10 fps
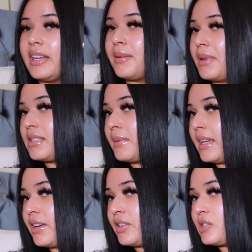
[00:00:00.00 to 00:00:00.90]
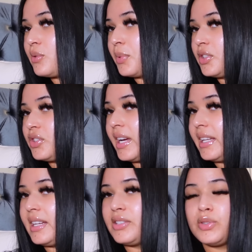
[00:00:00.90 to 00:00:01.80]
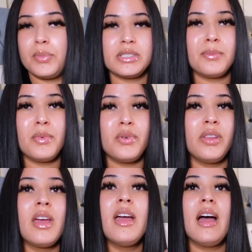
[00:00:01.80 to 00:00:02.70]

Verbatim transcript: It makes my hair super shiny, super smooth.